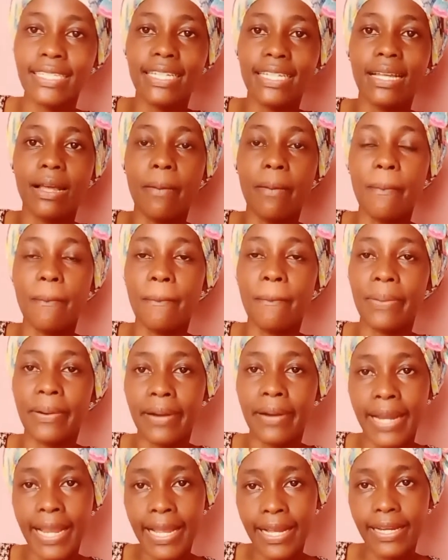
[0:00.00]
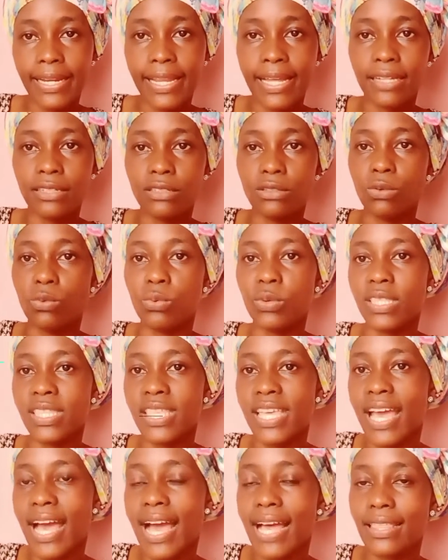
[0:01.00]
pregnant with the
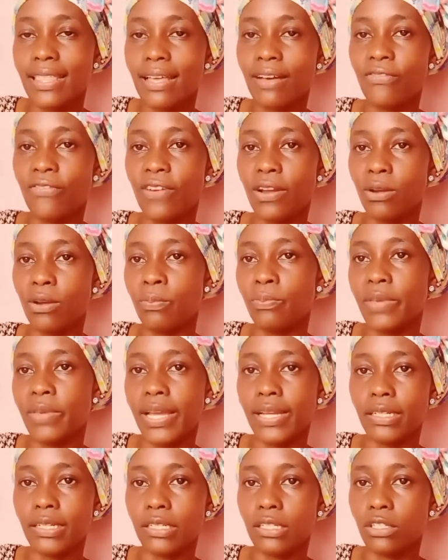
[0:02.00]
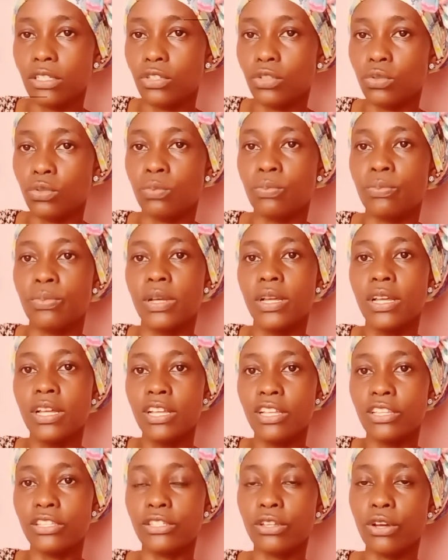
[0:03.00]
other fallopian tube.
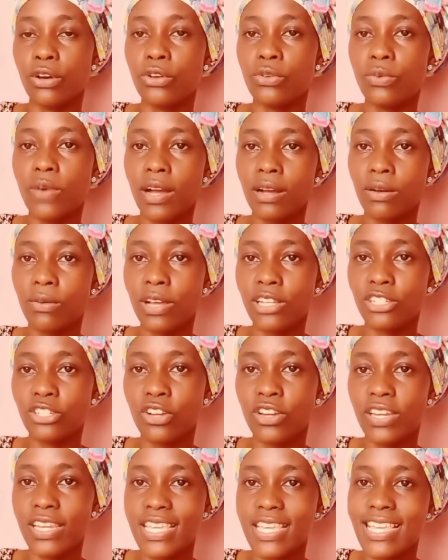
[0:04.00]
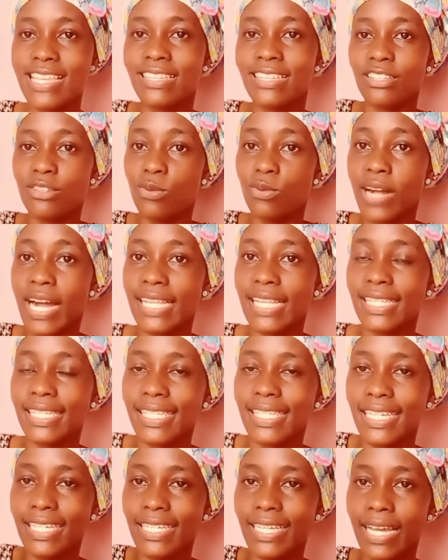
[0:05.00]
So your question is, you can still
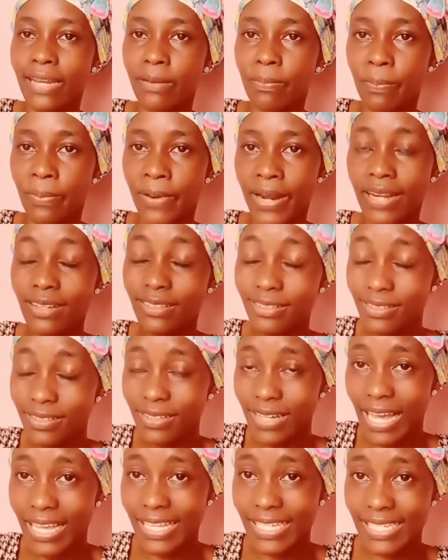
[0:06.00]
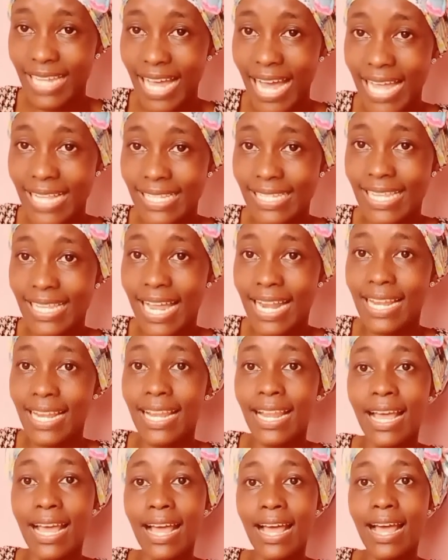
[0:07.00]
get is answered
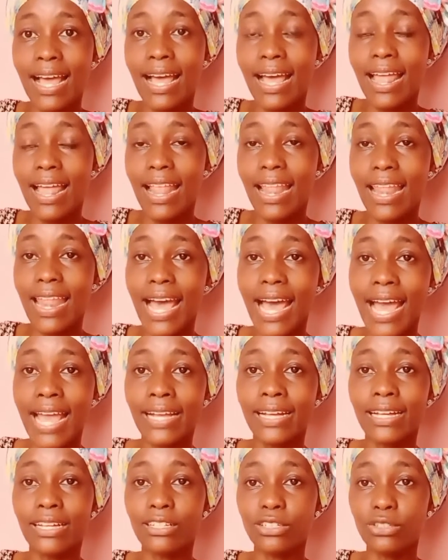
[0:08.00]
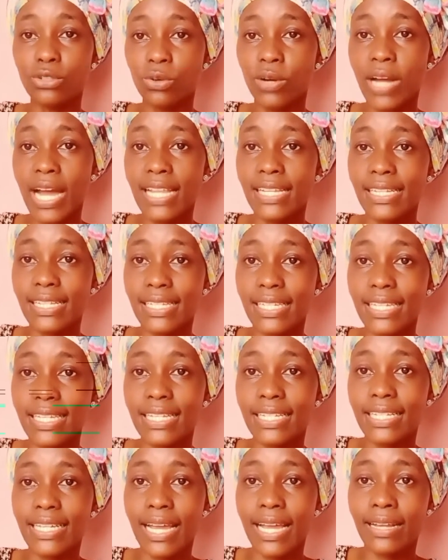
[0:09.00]
like you can still get
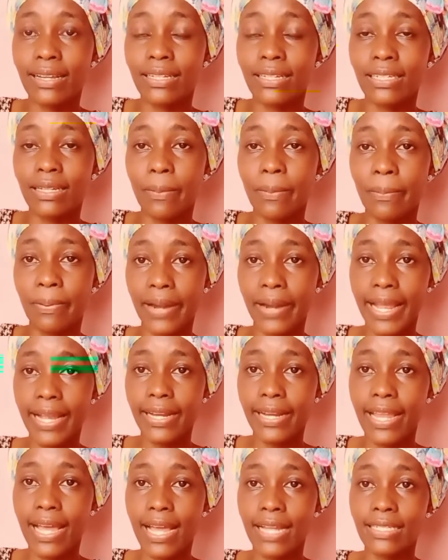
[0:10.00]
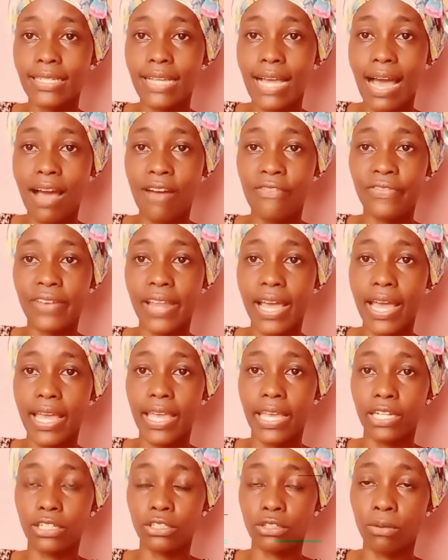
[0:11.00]
pregnant after
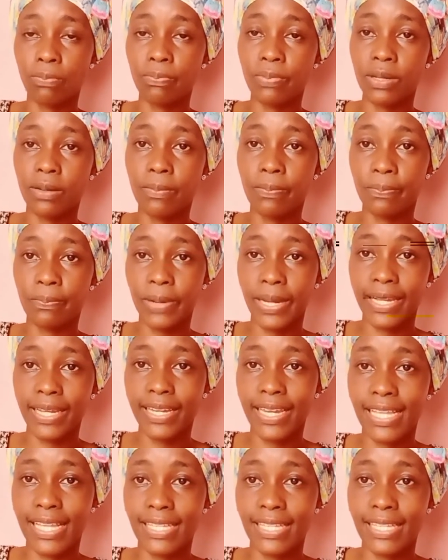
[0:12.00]
ectopic pregnancy.